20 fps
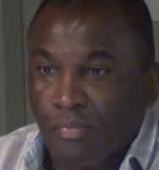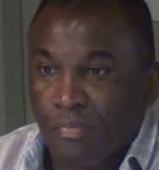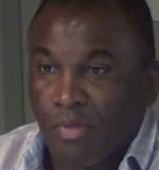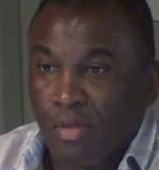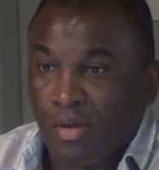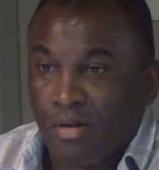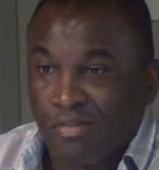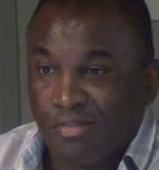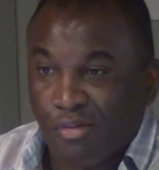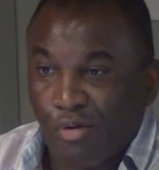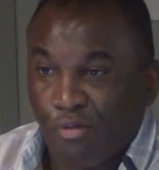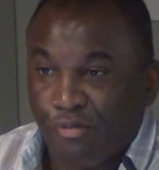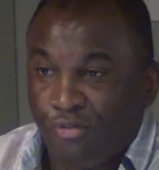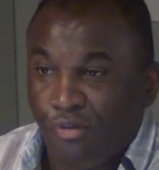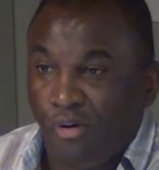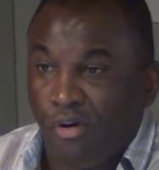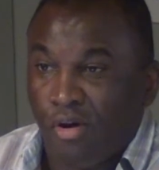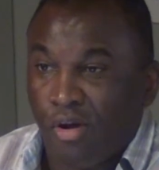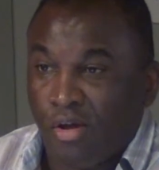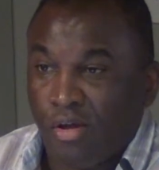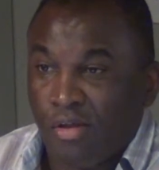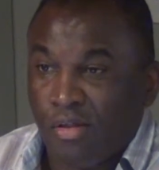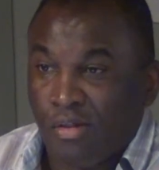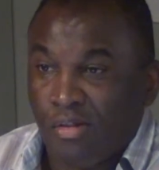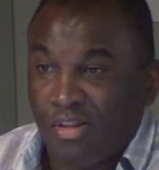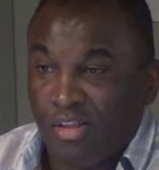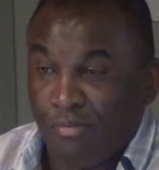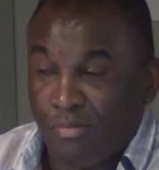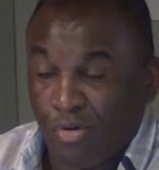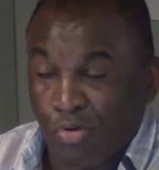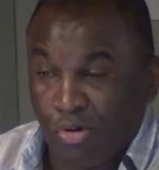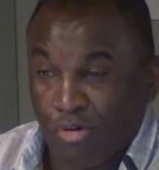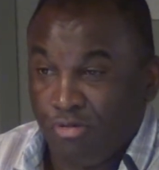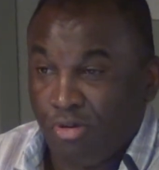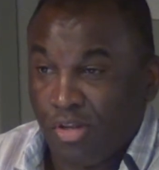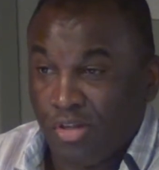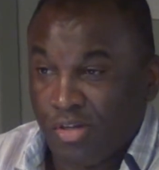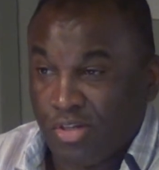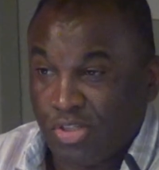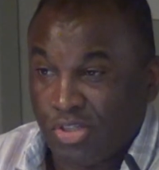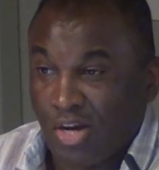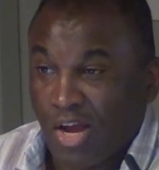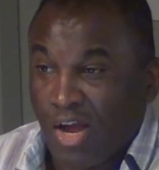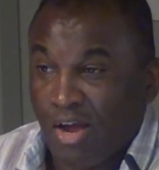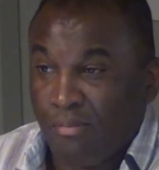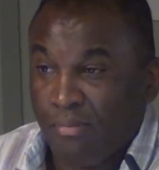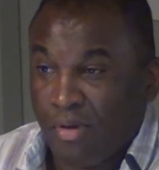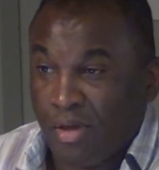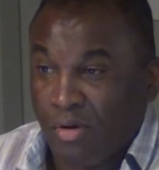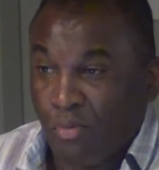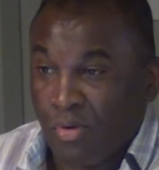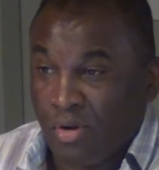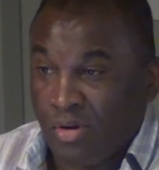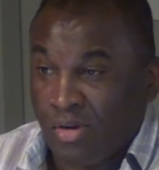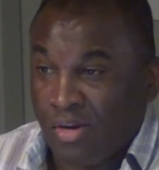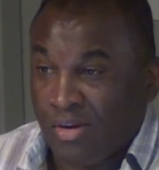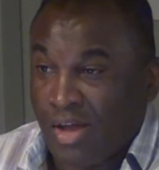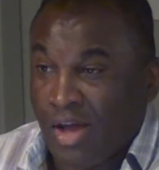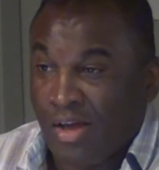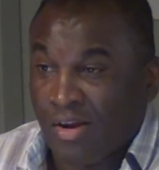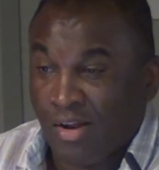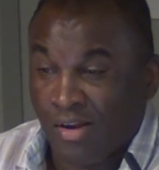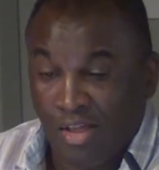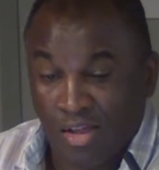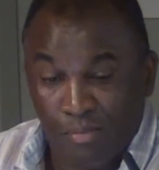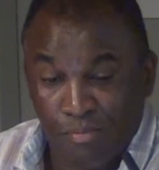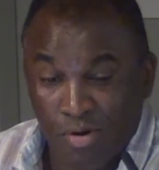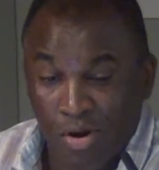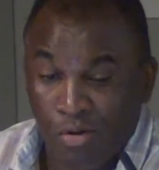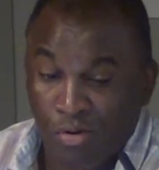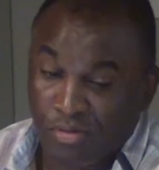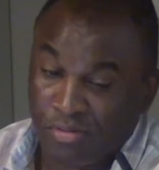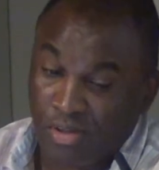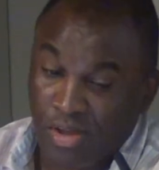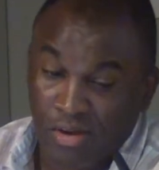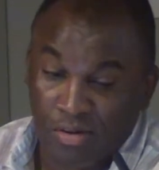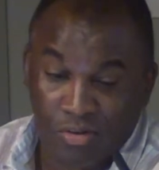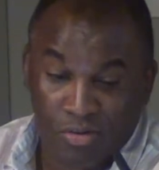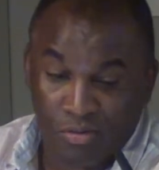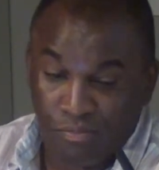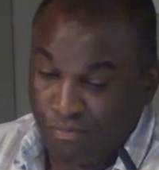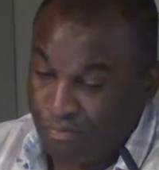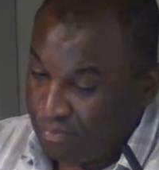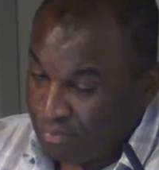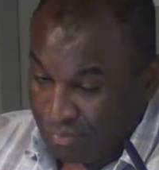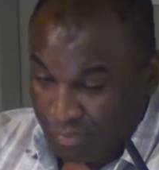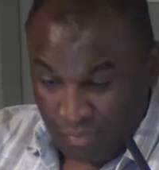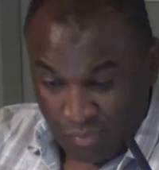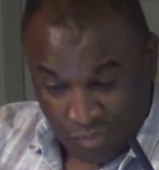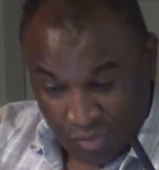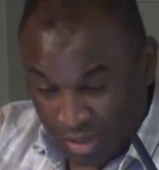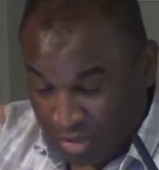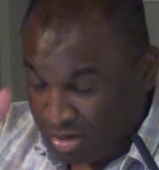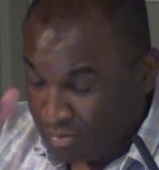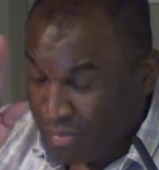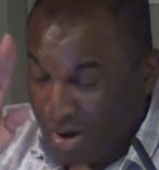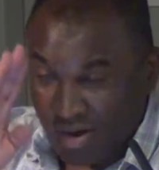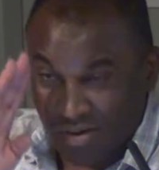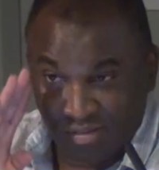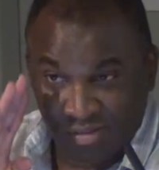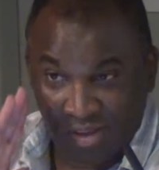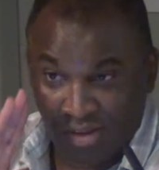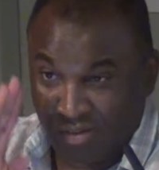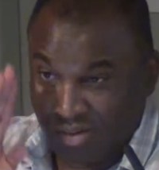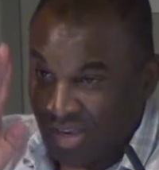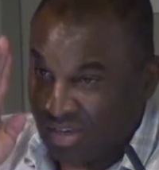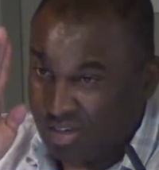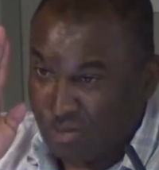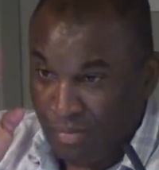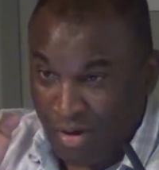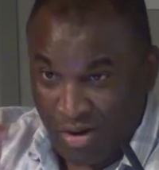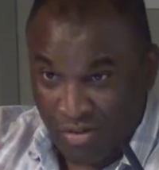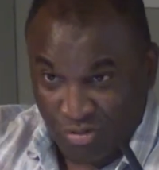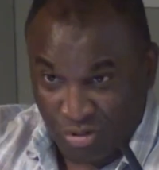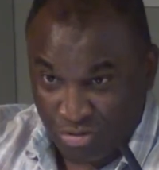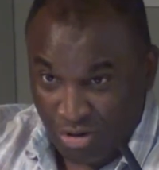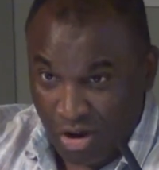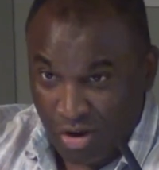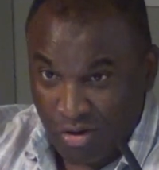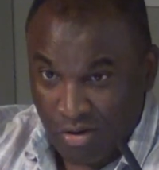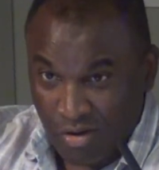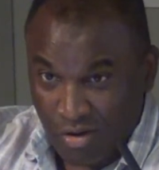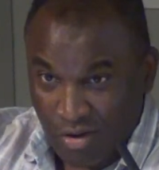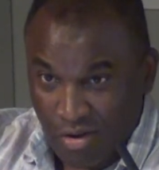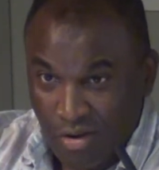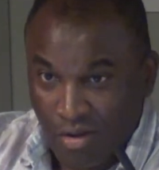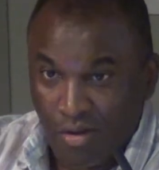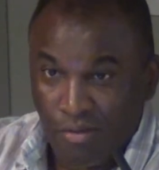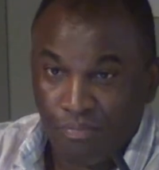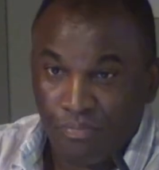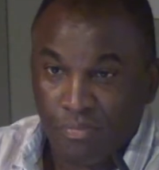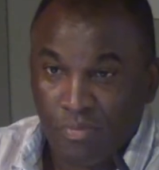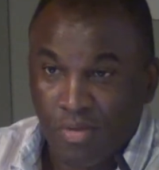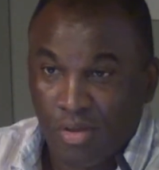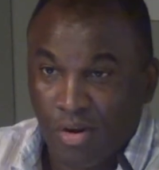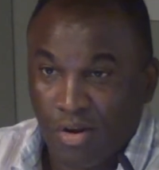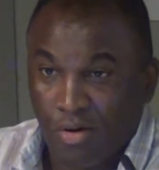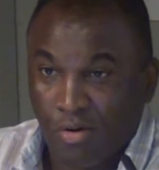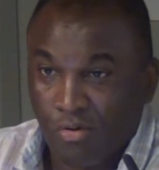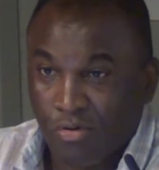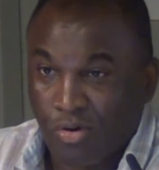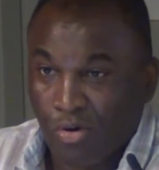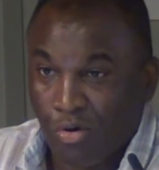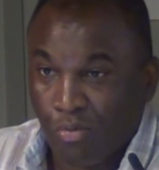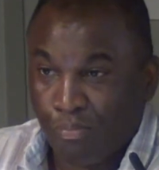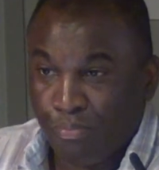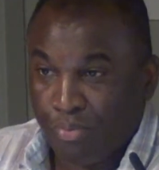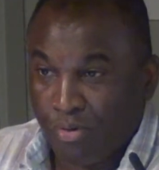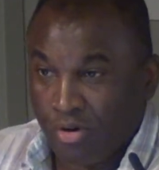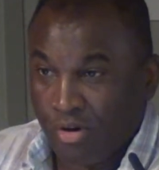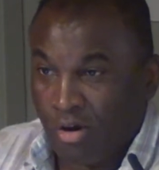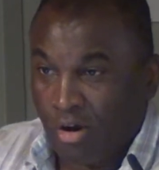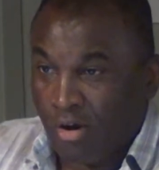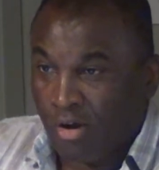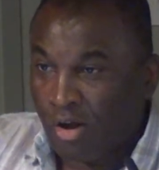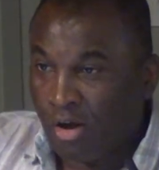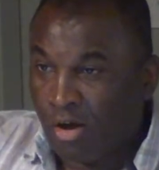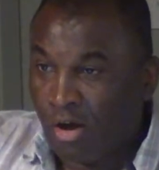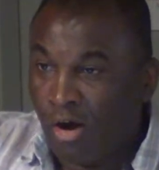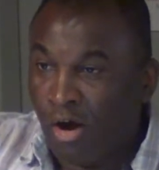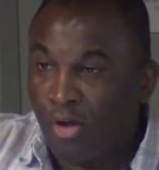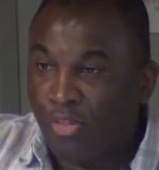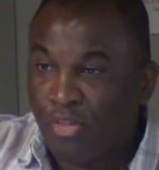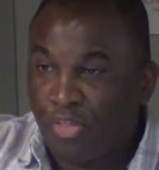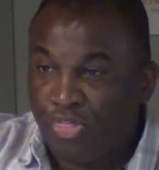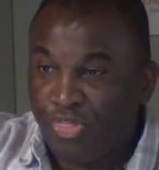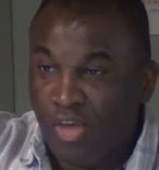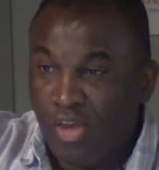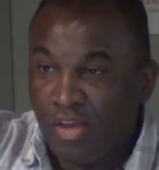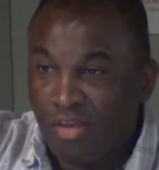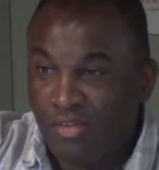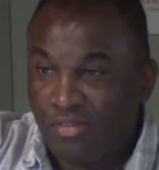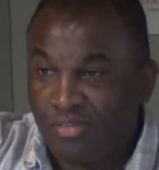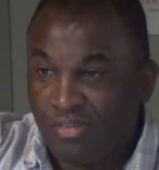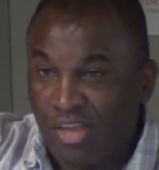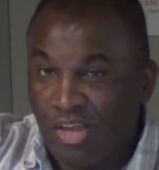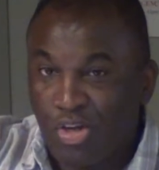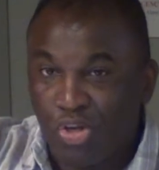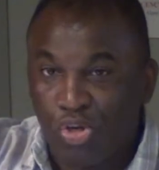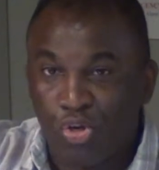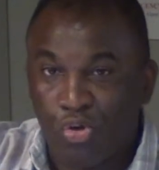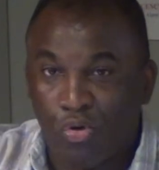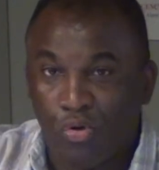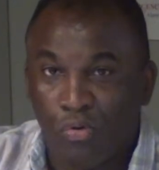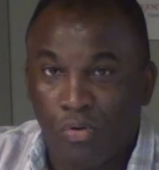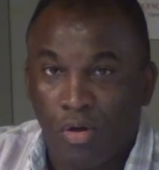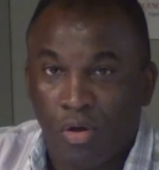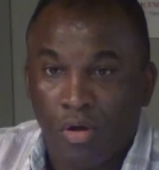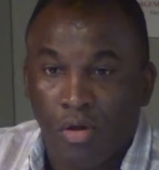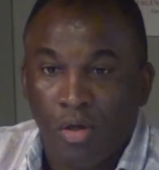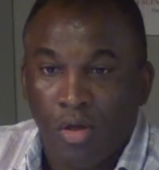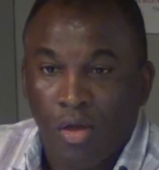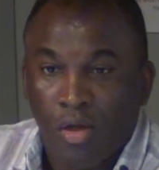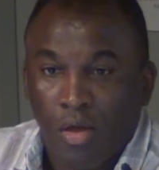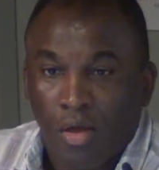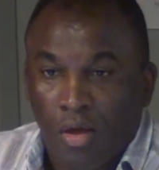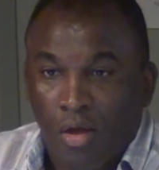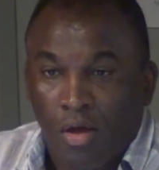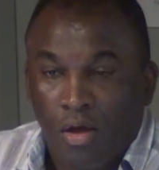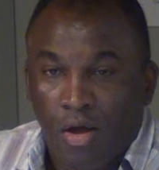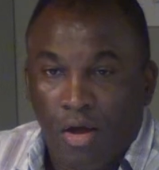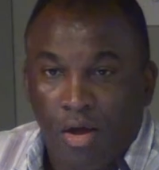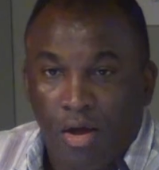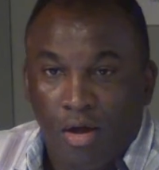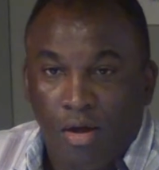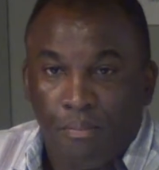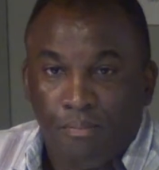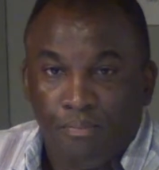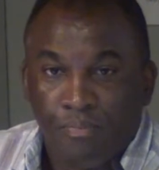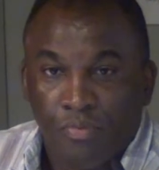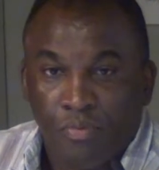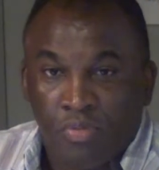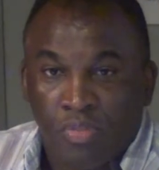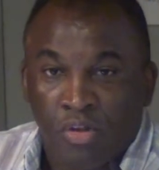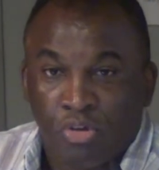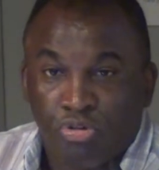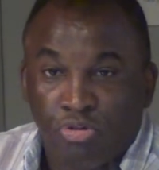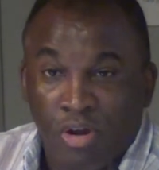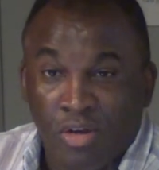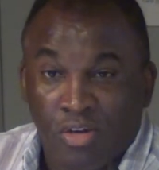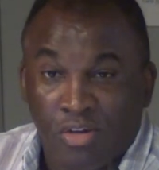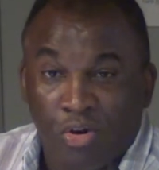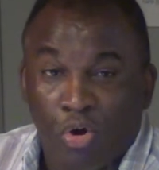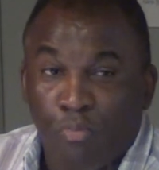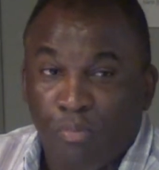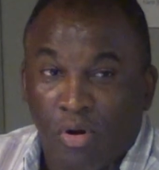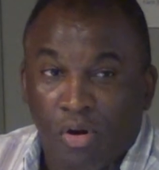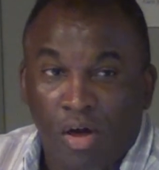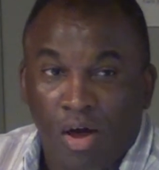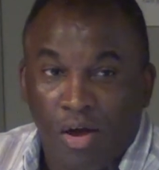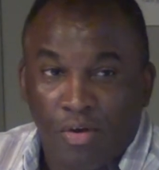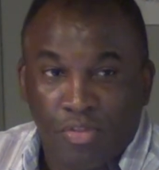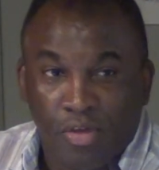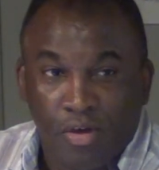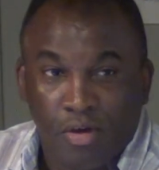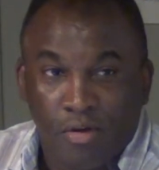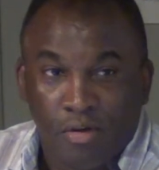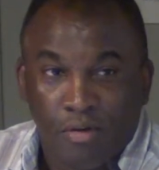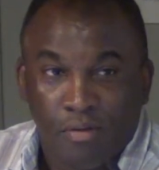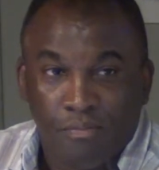And so far, they've been doing a really good job. And when they're not, I let them know. It's like, get your mindset, get your mind straight. You know, don't put other things into the trade that don't belong there.